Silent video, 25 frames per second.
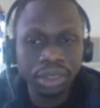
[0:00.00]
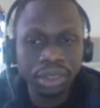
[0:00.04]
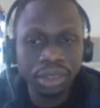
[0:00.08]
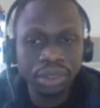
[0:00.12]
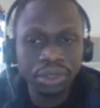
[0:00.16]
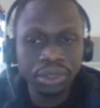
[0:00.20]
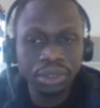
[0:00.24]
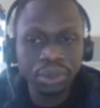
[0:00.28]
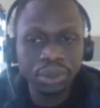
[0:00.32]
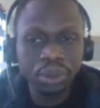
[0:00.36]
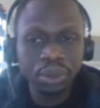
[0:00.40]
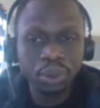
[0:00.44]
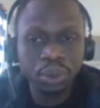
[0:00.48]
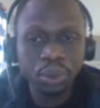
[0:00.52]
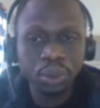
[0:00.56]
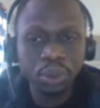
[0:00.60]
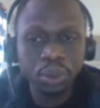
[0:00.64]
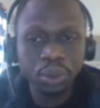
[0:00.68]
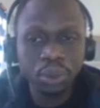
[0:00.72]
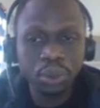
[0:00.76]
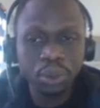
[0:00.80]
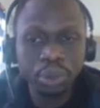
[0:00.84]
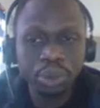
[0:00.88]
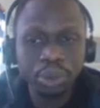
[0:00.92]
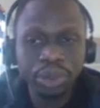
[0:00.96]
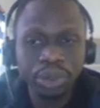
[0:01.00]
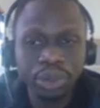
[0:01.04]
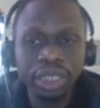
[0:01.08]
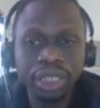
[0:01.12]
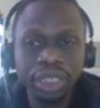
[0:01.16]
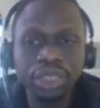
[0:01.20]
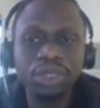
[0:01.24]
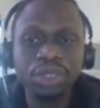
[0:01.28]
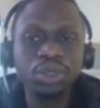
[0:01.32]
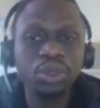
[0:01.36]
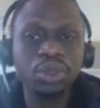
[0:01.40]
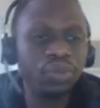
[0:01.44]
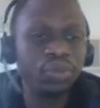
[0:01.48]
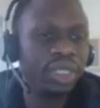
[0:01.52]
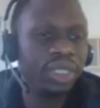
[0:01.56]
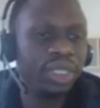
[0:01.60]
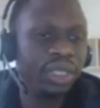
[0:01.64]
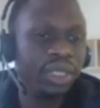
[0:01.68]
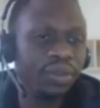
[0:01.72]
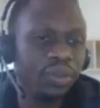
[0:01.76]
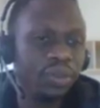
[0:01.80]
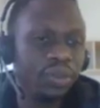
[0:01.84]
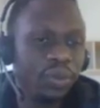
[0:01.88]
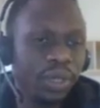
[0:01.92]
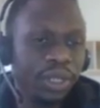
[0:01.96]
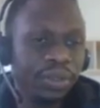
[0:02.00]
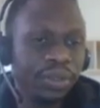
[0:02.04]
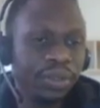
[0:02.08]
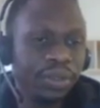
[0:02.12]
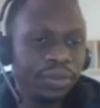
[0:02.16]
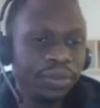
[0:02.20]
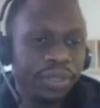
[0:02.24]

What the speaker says: you need to greet every one of